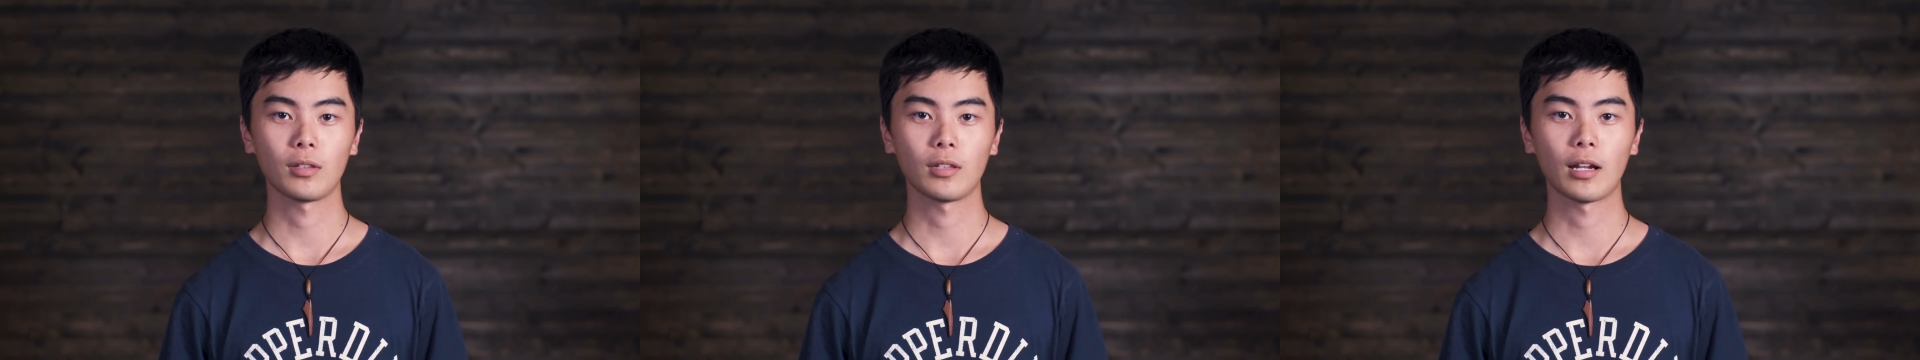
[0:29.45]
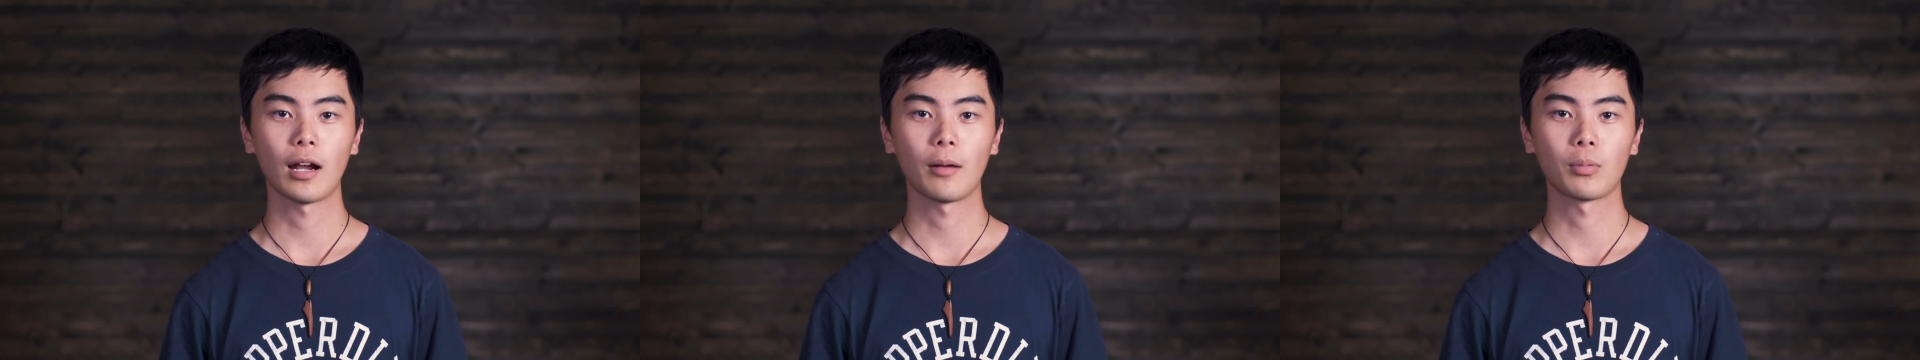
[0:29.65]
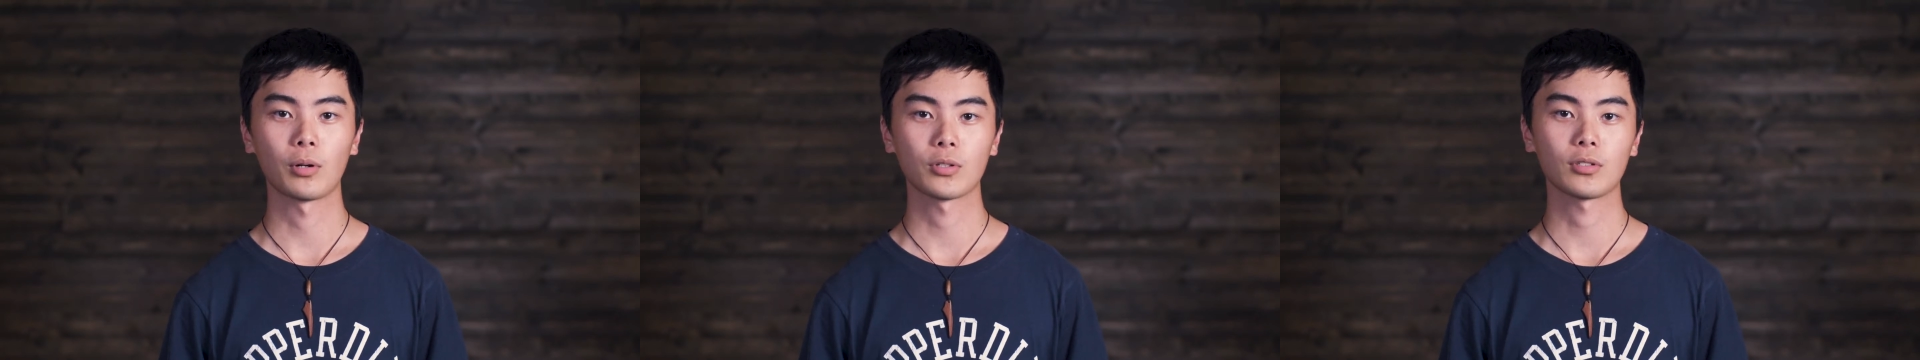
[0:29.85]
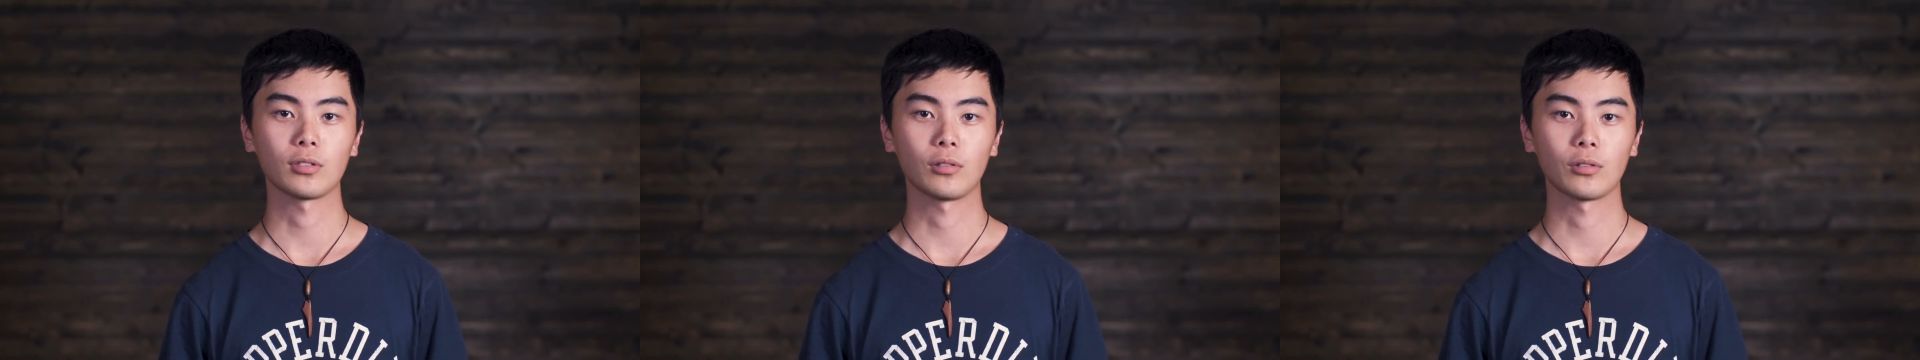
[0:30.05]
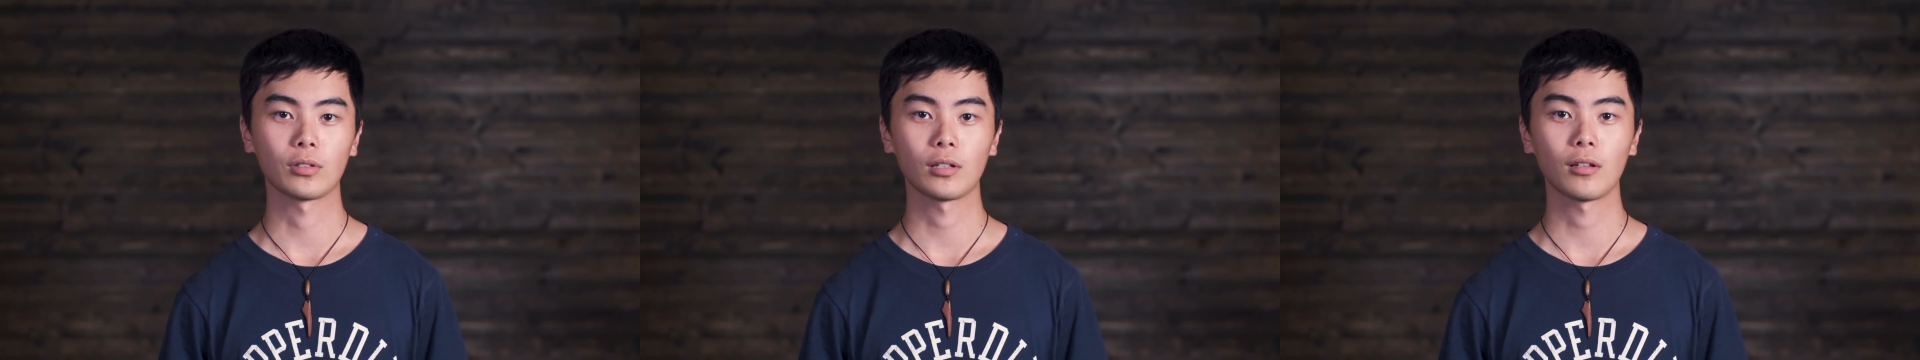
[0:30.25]
that I personally
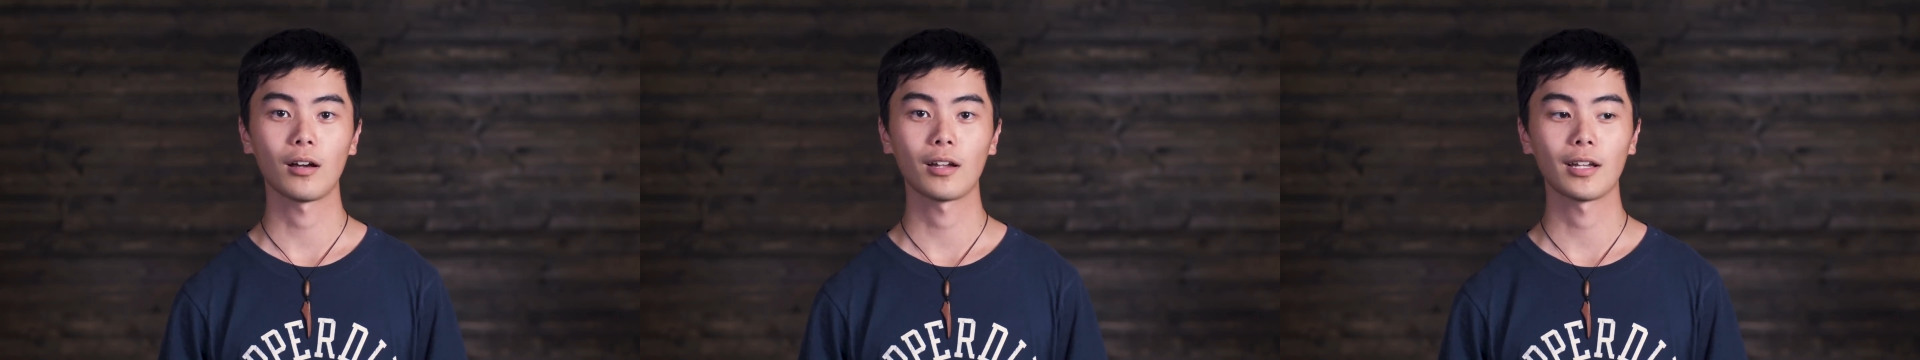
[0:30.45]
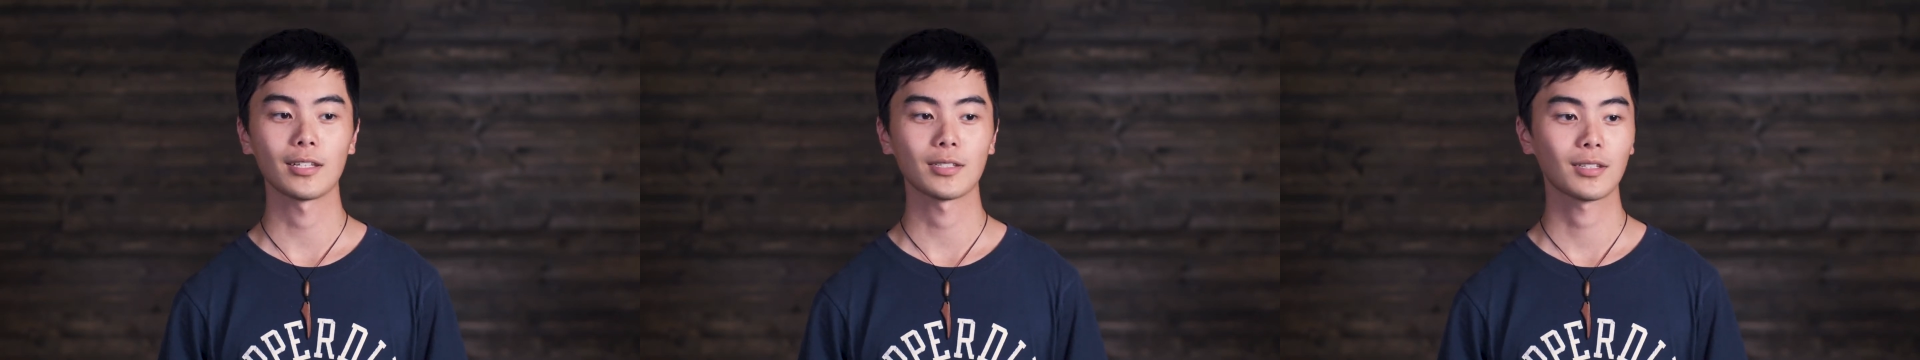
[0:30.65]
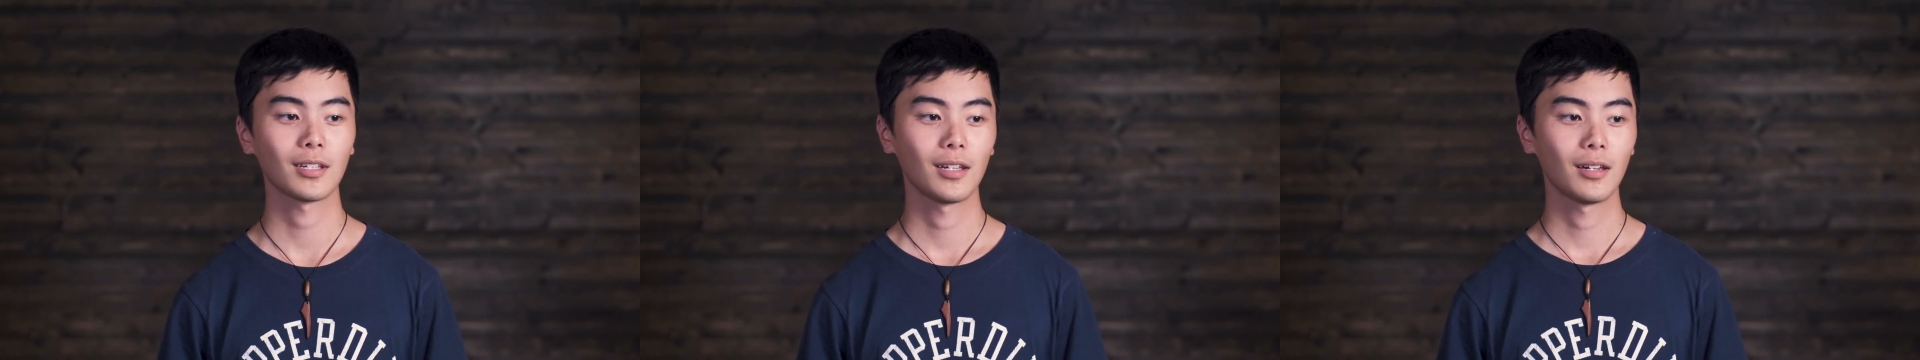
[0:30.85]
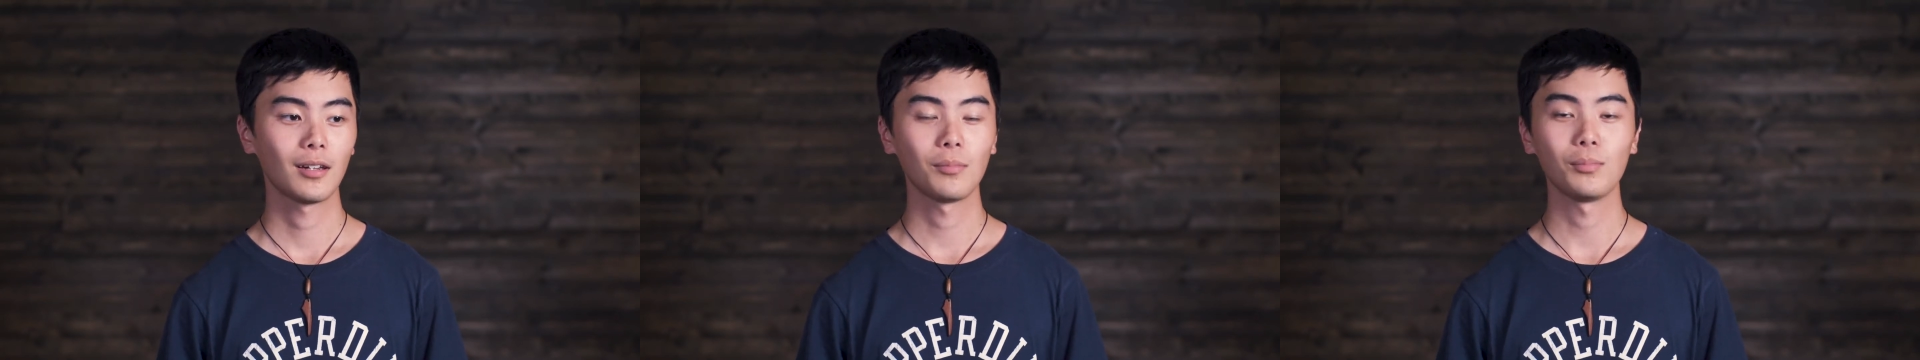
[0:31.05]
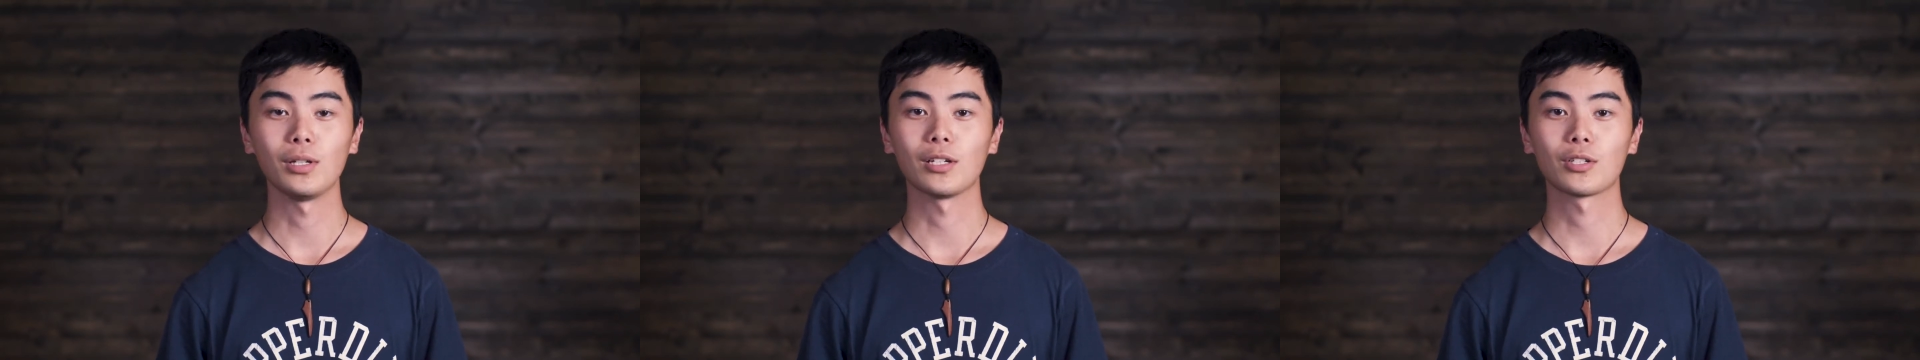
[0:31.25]
learned a lot as being